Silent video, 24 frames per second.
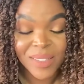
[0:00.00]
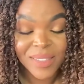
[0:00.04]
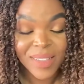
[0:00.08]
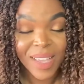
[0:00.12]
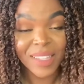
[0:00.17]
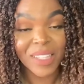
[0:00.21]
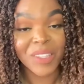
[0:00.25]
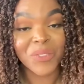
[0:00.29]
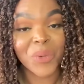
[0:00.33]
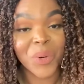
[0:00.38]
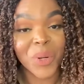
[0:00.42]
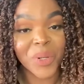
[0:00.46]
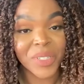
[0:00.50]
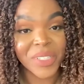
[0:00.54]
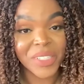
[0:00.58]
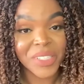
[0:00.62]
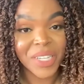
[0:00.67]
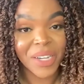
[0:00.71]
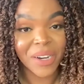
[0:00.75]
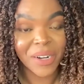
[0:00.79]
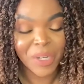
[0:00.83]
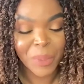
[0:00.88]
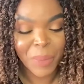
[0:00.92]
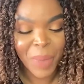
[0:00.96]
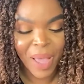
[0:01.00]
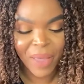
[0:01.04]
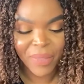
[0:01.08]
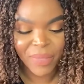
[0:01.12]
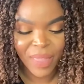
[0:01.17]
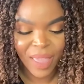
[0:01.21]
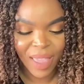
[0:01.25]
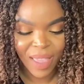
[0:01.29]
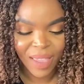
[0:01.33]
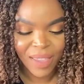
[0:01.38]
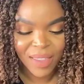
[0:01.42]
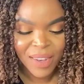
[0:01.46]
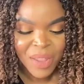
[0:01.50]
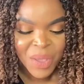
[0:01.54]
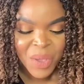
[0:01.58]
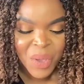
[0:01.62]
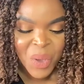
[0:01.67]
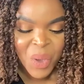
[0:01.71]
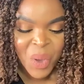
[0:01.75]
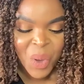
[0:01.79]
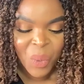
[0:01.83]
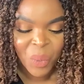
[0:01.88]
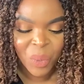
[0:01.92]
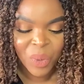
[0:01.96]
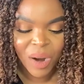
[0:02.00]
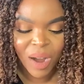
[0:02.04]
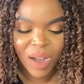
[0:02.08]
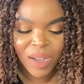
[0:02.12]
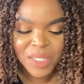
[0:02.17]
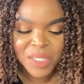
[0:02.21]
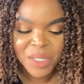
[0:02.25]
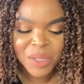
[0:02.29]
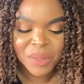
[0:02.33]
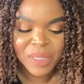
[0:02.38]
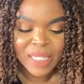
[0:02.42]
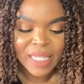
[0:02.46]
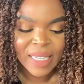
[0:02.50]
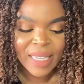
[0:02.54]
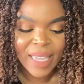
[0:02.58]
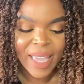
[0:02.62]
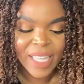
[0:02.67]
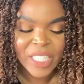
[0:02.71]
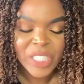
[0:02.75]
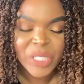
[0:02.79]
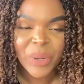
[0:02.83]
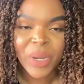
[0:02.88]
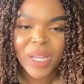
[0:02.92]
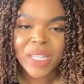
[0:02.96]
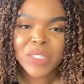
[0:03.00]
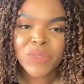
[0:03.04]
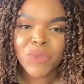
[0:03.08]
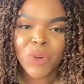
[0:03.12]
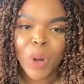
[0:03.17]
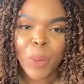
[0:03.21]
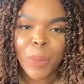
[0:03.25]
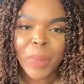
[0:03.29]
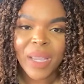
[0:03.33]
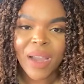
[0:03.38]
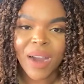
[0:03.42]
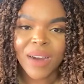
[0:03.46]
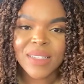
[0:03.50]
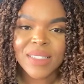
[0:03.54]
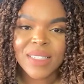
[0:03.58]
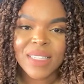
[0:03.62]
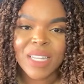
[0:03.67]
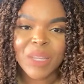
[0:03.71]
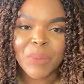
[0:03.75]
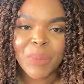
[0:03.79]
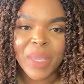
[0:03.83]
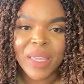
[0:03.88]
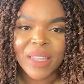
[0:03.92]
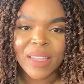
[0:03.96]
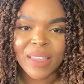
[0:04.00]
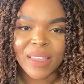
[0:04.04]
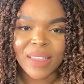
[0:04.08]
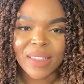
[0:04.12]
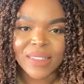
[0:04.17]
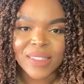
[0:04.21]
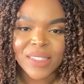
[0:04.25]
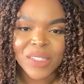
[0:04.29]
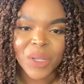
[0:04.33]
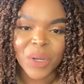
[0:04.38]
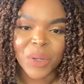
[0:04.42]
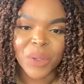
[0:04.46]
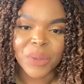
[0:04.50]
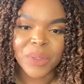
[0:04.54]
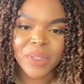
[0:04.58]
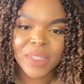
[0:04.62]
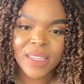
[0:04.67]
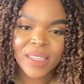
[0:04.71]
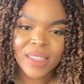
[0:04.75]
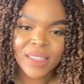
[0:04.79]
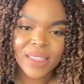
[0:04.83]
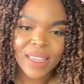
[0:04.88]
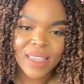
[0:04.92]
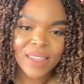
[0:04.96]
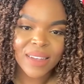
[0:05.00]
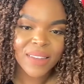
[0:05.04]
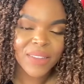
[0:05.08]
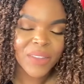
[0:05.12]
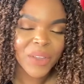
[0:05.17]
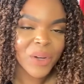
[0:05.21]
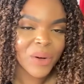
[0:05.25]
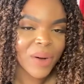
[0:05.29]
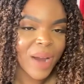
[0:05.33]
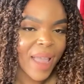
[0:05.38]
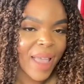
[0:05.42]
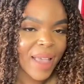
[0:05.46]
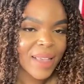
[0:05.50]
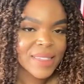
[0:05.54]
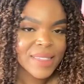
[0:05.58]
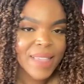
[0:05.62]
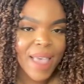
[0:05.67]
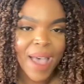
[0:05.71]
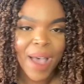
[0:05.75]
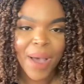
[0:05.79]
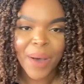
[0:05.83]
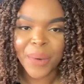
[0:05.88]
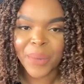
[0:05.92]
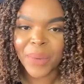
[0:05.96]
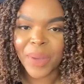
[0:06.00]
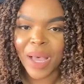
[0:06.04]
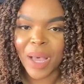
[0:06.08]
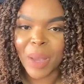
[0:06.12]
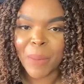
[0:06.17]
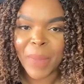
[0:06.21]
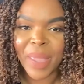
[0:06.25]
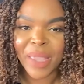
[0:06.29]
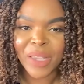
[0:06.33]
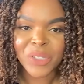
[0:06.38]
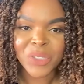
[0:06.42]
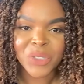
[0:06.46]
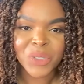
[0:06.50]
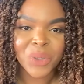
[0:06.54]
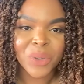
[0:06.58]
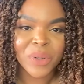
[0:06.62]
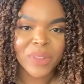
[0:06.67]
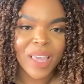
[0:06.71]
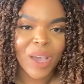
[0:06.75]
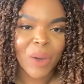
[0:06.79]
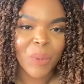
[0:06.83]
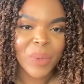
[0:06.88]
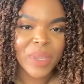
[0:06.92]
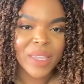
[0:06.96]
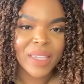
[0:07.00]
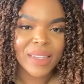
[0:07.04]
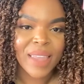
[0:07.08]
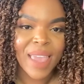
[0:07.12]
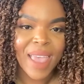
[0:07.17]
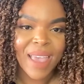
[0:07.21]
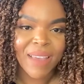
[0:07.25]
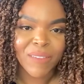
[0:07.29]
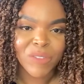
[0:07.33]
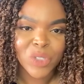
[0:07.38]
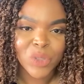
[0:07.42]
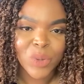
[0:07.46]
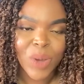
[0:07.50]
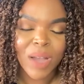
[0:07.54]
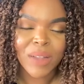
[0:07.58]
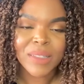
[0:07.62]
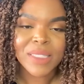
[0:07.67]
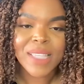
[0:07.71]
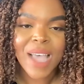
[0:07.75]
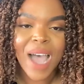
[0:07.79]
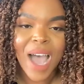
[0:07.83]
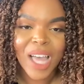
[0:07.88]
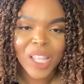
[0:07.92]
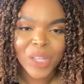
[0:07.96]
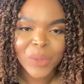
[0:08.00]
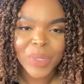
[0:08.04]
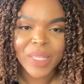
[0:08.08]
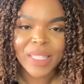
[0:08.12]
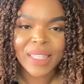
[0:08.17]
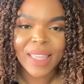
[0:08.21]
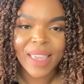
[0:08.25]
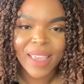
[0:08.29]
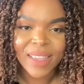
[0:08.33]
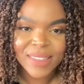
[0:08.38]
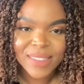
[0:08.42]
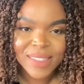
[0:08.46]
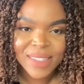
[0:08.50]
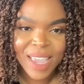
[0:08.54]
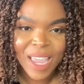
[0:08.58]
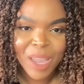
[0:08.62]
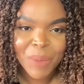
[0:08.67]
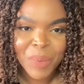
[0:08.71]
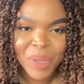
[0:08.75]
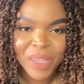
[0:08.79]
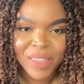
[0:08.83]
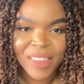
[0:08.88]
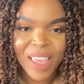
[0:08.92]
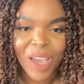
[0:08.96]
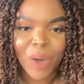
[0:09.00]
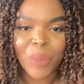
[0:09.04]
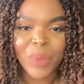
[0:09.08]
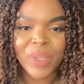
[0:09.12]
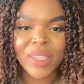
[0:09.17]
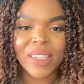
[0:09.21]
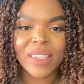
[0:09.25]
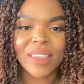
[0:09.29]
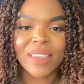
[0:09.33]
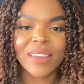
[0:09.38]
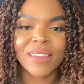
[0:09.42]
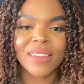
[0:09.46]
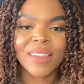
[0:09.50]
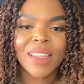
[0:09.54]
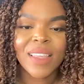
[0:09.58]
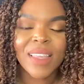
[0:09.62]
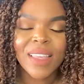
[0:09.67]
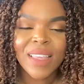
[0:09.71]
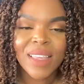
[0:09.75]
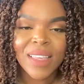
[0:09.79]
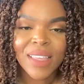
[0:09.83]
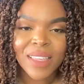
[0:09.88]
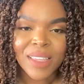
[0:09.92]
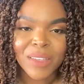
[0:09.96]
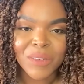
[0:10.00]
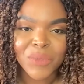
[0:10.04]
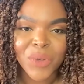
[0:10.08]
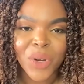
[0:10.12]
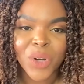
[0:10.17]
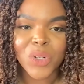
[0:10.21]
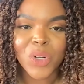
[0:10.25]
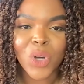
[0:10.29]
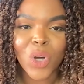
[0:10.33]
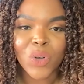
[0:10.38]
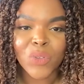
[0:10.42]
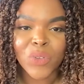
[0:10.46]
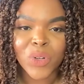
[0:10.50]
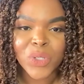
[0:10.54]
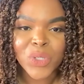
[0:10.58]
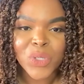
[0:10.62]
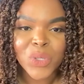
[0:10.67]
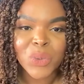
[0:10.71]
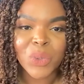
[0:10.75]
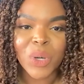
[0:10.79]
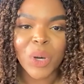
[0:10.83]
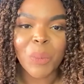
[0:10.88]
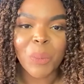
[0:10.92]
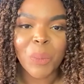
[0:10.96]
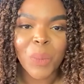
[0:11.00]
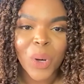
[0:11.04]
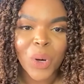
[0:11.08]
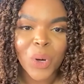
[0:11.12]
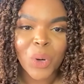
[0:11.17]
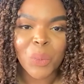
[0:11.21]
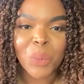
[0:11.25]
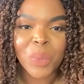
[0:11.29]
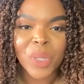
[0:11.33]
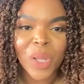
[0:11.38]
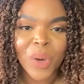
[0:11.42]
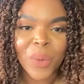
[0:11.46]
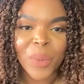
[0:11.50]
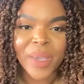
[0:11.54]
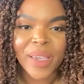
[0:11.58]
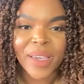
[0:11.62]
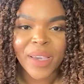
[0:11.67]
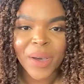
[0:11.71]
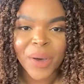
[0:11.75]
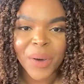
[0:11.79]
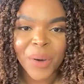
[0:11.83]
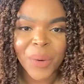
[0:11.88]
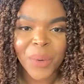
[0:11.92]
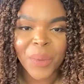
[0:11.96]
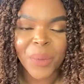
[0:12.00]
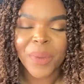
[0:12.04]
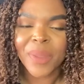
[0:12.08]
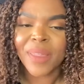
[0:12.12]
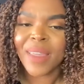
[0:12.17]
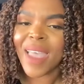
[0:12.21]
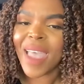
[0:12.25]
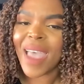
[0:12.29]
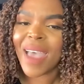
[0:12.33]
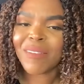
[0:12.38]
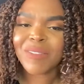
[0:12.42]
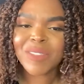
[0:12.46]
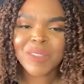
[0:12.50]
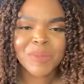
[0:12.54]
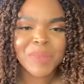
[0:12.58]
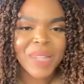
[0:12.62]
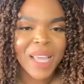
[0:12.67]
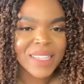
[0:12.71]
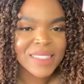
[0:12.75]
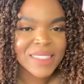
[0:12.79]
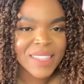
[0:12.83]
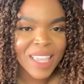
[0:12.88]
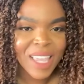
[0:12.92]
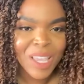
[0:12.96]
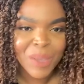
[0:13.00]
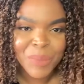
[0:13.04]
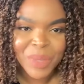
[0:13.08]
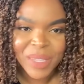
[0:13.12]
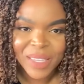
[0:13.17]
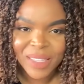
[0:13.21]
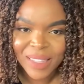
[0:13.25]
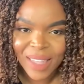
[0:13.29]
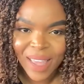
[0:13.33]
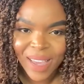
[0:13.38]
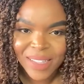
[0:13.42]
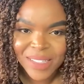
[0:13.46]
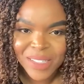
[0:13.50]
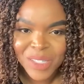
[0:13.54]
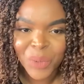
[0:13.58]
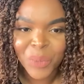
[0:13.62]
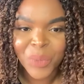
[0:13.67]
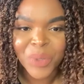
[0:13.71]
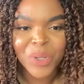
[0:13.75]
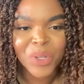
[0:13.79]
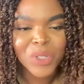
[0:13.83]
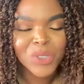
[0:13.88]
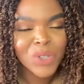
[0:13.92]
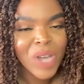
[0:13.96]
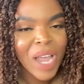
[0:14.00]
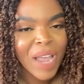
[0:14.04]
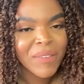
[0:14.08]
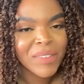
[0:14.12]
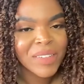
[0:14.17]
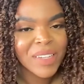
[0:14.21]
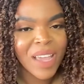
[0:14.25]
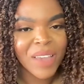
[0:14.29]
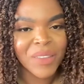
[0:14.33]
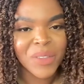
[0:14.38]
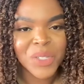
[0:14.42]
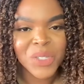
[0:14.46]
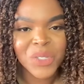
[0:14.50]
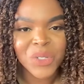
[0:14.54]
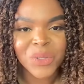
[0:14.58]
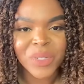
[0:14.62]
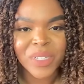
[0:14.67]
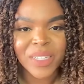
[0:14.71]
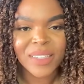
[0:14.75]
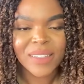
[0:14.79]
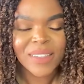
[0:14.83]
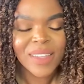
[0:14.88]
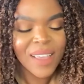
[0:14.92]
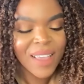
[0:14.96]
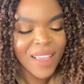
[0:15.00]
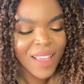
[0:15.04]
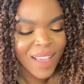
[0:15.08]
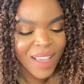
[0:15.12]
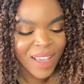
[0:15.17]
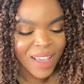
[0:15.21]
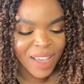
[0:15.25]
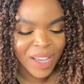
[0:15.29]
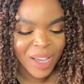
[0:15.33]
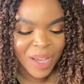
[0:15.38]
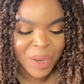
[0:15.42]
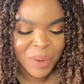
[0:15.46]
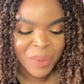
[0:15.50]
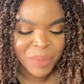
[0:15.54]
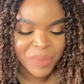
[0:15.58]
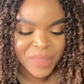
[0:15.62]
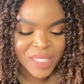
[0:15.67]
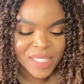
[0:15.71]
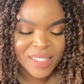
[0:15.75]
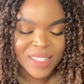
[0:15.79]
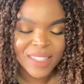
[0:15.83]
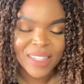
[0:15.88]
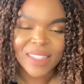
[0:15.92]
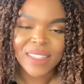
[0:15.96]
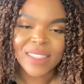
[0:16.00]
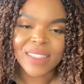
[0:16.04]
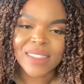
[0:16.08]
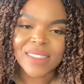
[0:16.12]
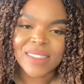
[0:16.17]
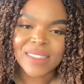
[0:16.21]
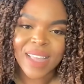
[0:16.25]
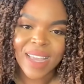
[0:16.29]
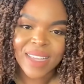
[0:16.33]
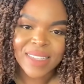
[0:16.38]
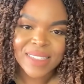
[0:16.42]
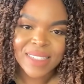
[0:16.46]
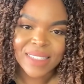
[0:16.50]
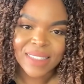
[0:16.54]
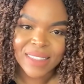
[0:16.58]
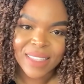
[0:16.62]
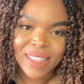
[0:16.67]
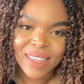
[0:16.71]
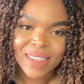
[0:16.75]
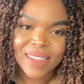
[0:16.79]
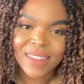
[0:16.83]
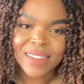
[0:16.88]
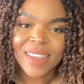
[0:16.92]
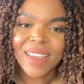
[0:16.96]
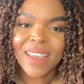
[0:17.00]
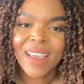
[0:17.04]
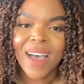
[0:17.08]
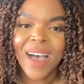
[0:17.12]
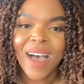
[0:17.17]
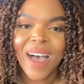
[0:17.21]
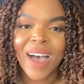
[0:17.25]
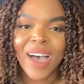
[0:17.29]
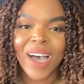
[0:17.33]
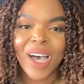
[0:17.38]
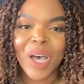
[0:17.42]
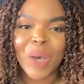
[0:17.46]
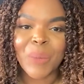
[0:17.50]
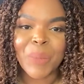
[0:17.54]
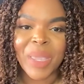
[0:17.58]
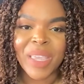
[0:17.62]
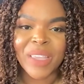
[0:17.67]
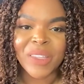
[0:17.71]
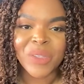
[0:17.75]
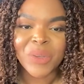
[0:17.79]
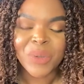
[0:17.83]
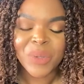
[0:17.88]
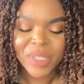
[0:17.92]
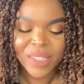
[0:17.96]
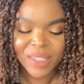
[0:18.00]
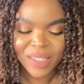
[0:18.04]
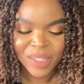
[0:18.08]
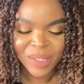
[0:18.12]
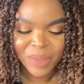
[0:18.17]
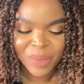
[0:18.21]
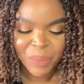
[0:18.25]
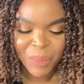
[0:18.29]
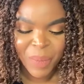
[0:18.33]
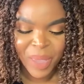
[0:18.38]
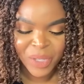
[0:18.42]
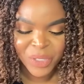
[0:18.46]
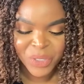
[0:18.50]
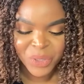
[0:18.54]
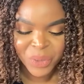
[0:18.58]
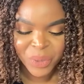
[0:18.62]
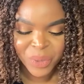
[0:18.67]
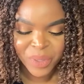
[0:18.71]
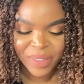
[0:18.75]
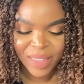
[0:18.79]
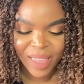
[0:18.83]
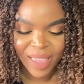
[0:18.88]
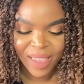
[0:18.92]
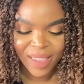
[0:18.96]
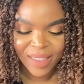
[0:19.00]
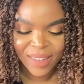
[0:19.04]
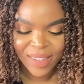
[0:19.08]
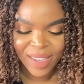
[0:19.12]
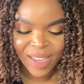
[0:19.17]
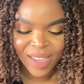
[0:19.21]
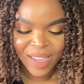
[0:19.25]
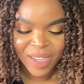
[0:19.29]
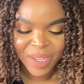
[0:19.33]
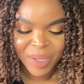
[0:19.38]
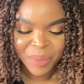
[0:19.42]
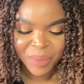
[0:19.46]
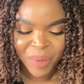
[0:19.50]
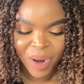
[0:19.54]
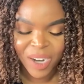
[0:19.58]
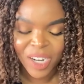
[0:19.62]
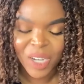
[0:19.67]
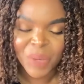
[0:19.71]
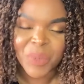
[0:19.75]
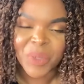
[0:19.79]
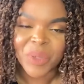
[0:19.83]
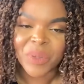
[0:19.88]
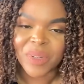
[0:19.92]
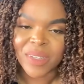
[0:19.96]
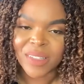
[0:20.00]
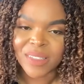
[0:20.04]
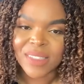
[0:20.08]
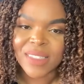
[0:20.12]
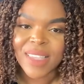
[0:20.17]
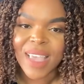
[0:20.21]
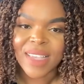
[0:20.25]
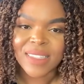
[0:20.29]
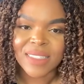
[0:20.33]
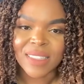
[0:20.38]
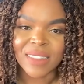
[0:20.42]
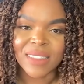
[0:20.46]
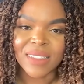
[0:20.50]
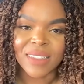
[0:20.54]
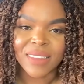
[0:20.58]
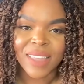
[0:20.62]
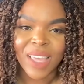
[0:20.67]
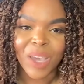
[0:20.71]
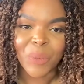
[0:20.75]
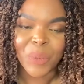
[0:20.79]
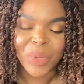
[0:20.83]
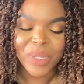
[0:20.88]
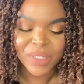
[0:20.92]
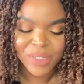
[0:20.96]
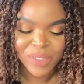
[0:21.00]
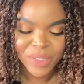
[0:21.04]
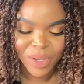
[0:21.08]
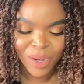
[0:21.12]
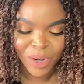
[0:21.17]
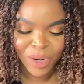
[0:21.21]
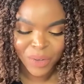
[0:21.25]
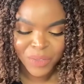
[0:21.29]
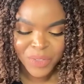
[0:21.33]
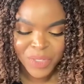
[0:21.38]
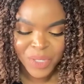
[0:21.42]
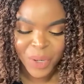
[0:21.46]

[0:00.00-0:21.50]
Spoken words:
So I look forward to sharing about that. We're also looking at transforming our city median. So getting the grass out, making sure that we can have drought tolerant landscaping, that we can convert over to a mow, blow and go, have some nice ambient light. So when you're driving down the street, the city looks nice and lit, and you can make sure that our community just has the look that we deserve.